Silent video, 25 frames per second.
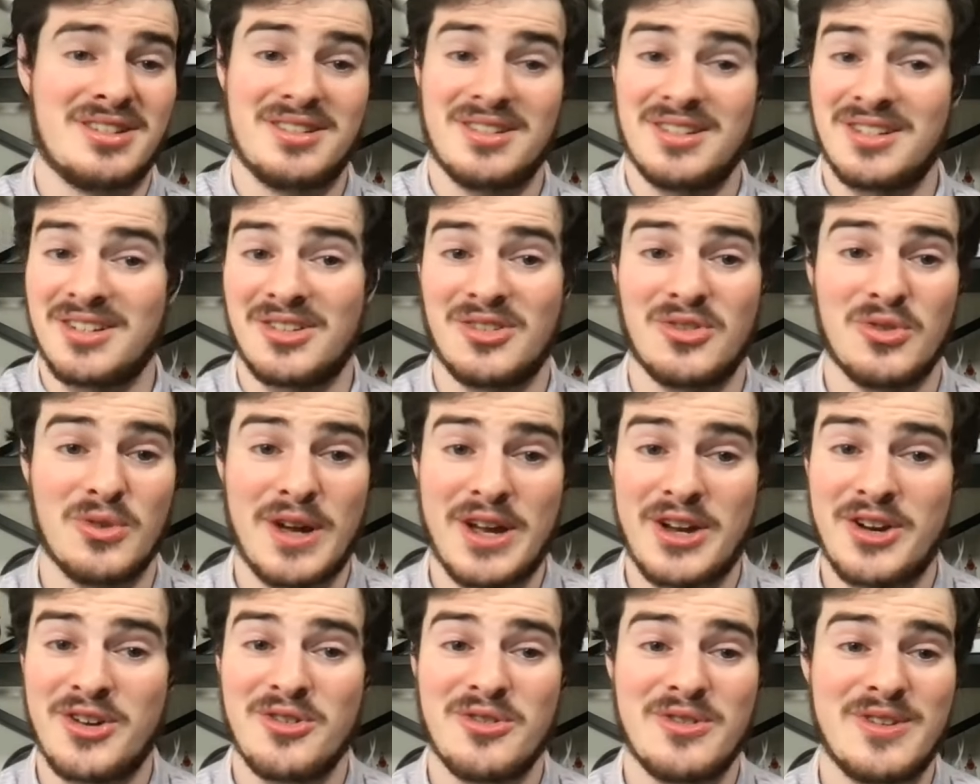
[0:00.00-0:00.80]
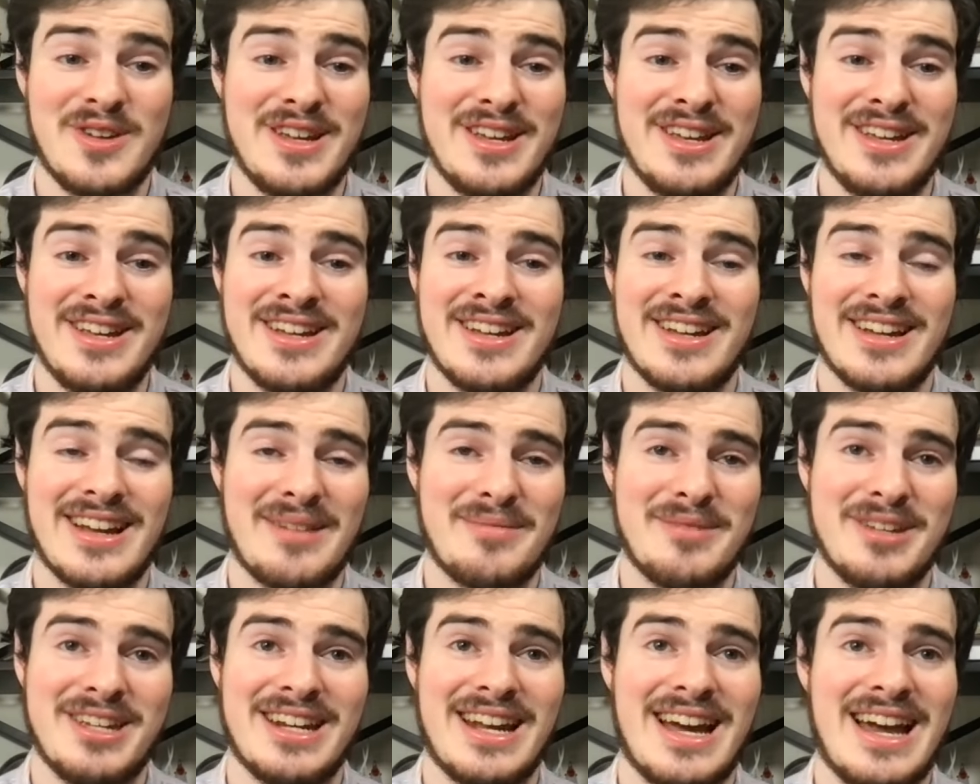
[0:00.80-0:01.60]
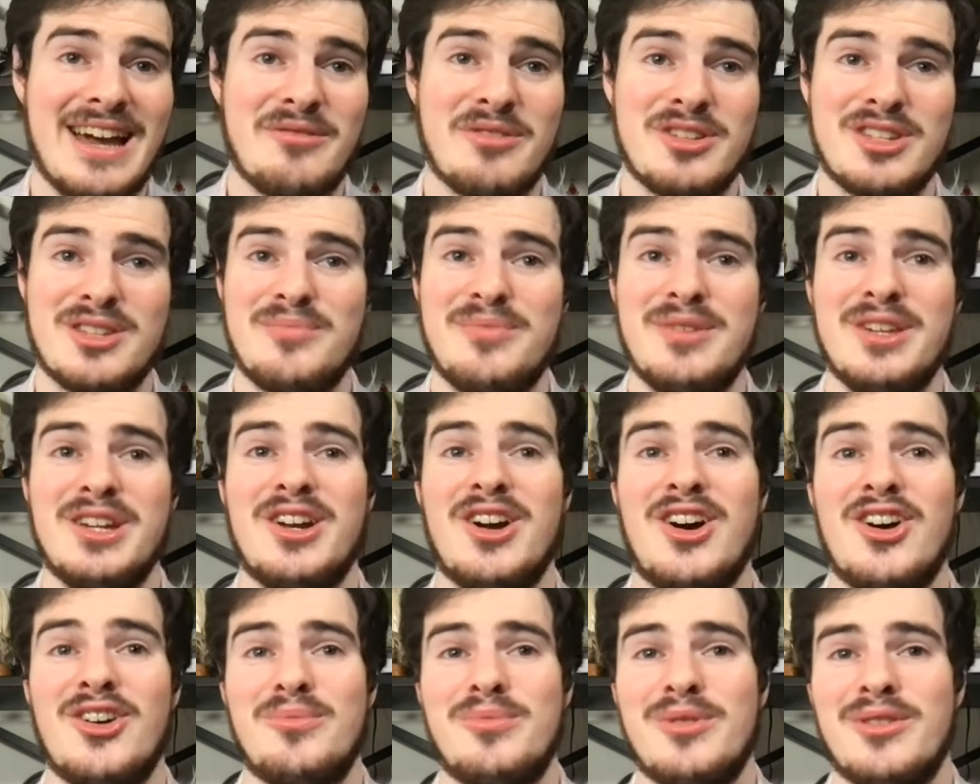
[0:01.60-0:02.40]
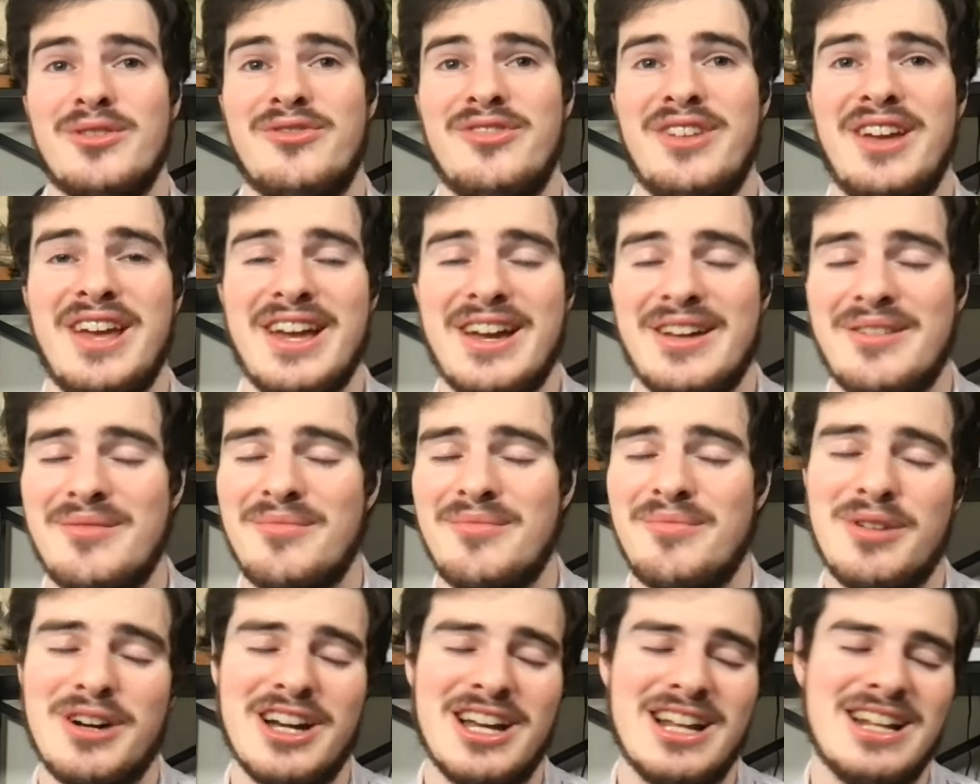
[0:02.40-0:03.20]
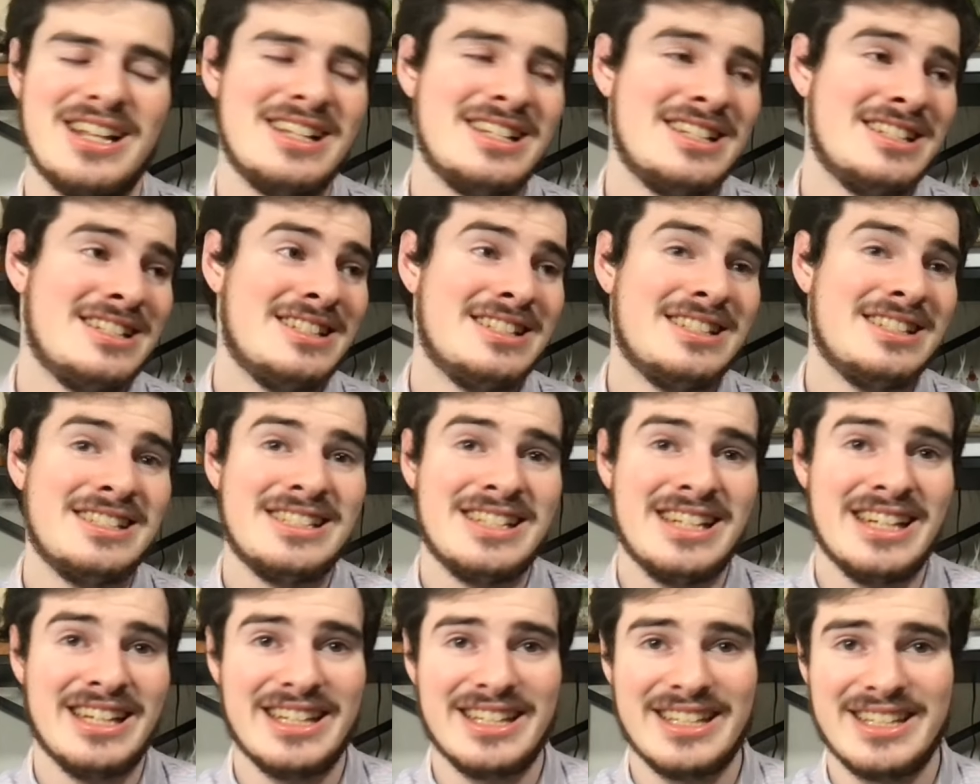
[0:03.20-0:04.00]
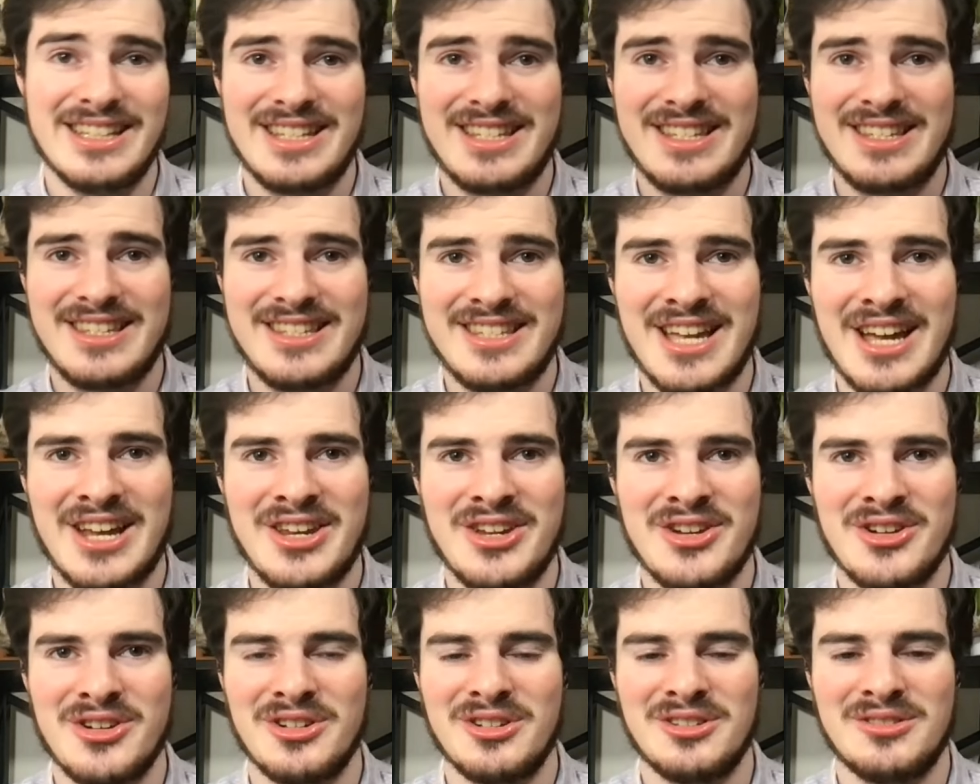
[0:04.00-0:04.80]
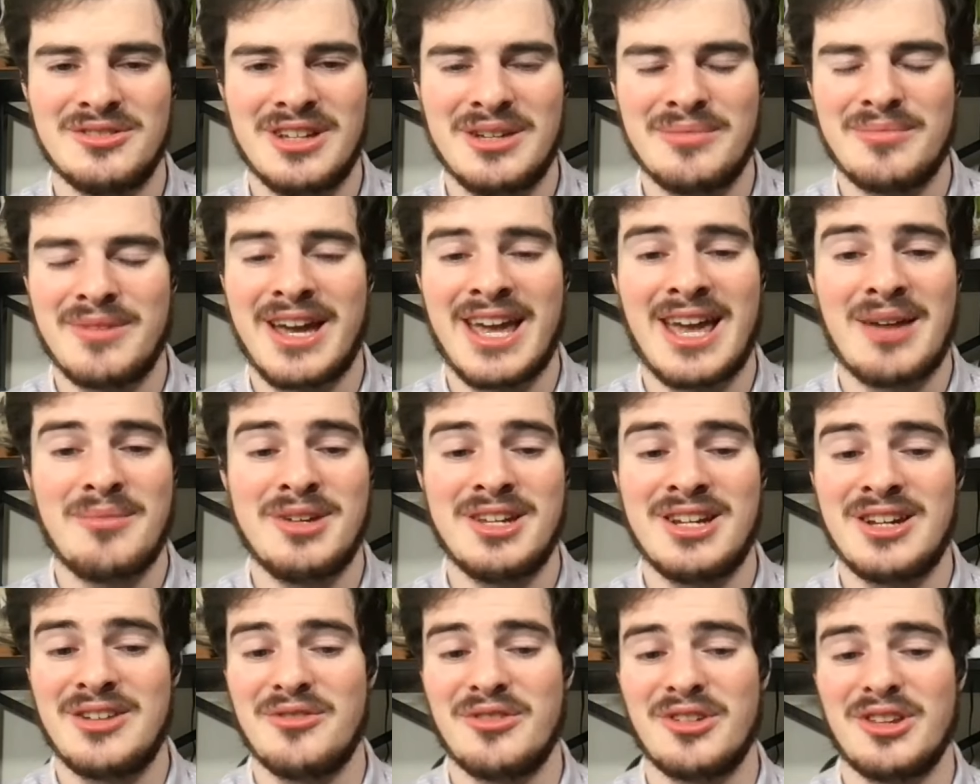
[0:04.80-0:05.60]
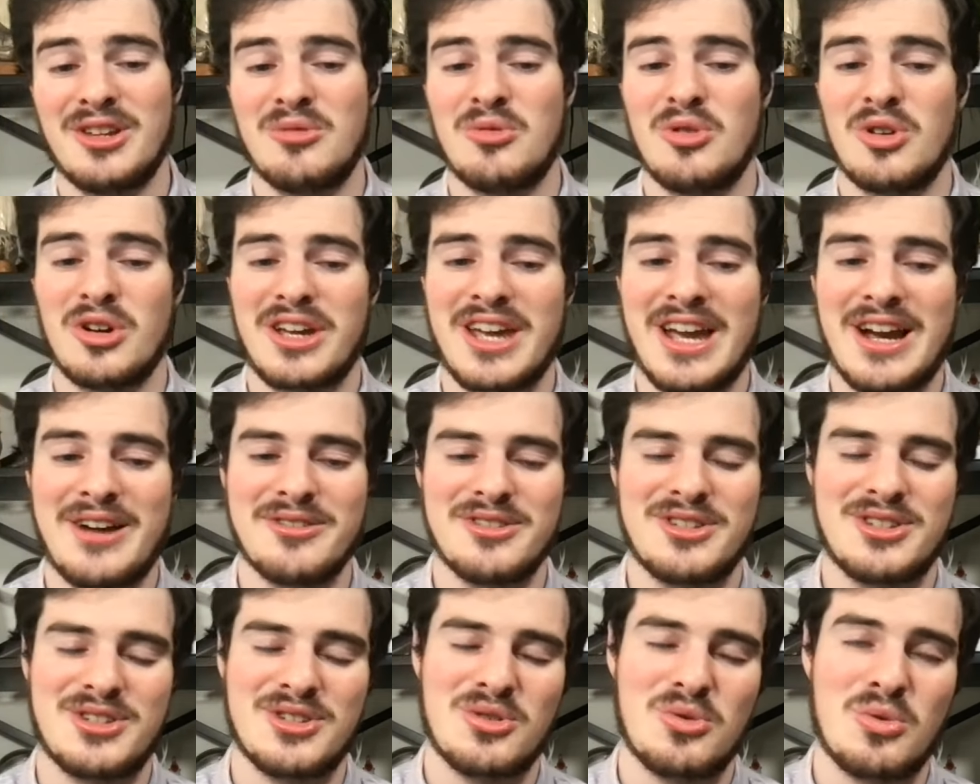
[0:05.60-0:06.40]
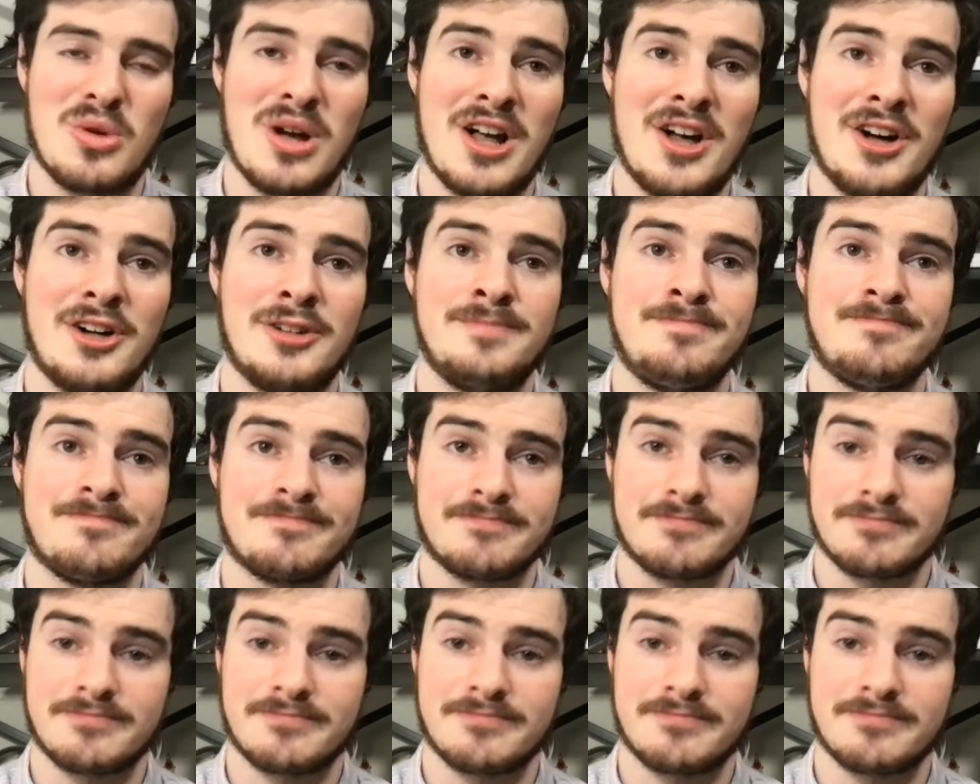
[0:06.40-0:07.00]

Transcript: a Gregory. I mean, I was a big Ogba fan, but his tenure in Miami didn't really work out so well.